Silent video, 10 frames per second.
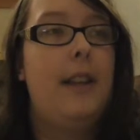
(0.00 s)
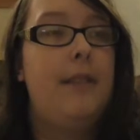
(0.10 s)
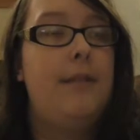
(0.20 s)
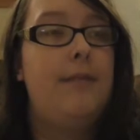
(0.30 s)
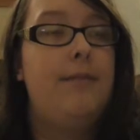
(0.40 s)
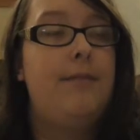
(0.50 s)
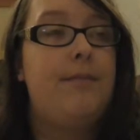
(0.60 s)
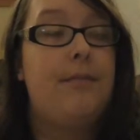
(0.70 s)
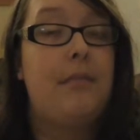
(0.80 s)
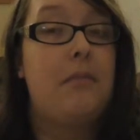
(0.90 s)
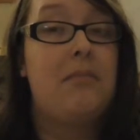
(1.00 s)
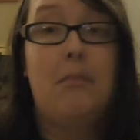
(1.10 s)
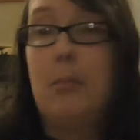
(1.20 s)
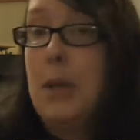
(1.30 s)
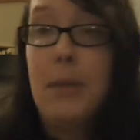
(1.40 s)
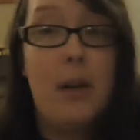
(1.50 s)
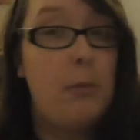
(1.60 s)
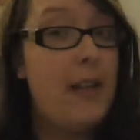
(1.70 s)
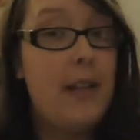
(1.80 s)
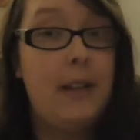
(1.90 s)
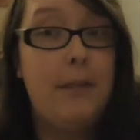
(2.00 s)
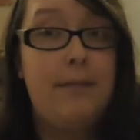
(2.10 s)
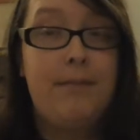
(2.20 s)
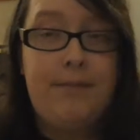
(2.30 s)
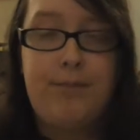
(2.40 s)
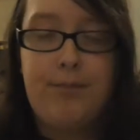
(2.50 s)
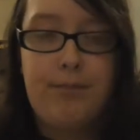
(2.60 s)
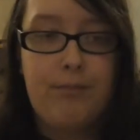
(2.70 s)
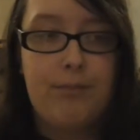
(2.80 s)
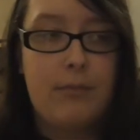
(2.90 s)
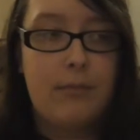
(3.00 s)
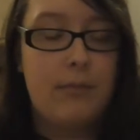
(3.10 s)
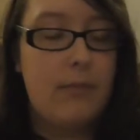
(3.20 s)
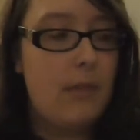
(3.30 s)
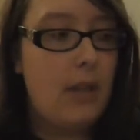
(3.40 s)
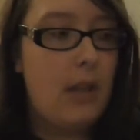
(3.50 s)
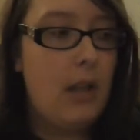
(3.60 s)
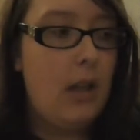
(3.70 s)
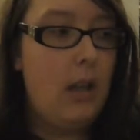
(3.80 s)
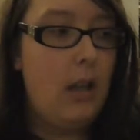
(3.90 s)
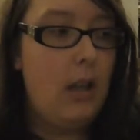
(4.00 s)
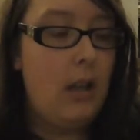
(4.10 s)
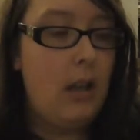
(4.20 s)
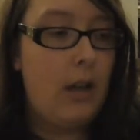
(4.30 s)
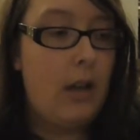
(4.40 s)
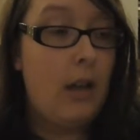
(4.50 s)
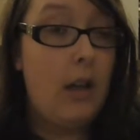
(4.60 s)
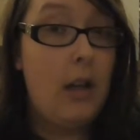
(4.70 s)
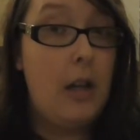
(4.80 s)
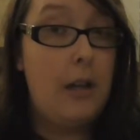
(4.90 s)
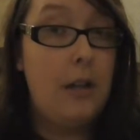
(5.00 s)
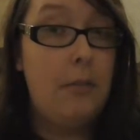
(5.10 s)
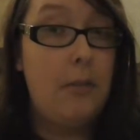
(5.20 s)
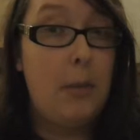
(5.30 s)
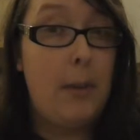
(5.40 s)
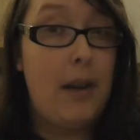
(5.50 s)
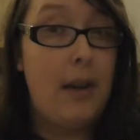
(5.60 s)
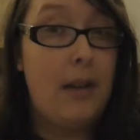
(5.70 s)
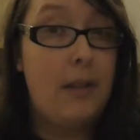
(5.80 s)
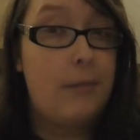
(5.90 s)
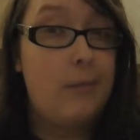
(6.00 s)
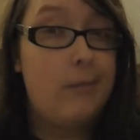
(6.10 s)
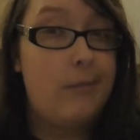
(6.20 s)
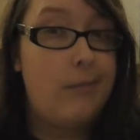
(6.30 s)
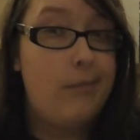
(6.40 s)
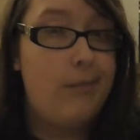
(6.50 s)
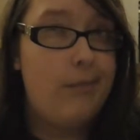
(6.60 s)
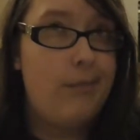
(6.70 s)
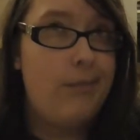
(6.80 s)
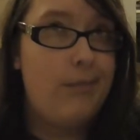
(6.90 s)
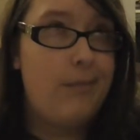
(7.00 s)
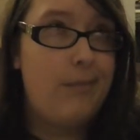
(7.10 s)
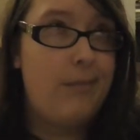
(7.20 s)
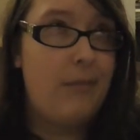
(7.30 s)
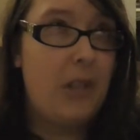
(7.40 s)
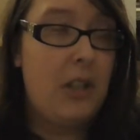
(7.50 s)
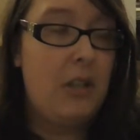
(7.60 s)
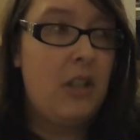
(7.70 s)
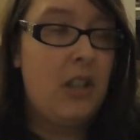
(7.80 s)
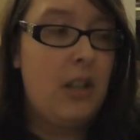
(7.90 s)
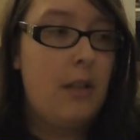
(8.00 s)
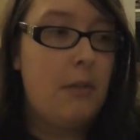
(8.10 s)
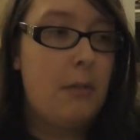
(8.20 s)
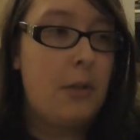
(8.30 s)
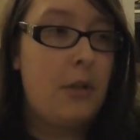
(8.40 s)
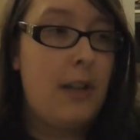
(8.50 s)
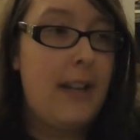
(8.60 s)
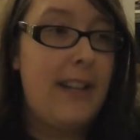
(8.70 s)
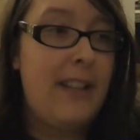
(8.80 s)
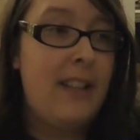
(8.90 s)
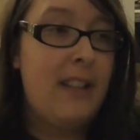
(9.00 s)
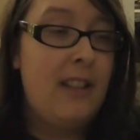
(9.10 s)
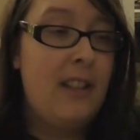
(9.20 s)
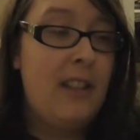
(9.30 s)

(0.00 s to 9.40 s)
then made my way home. I got home about, well, my train,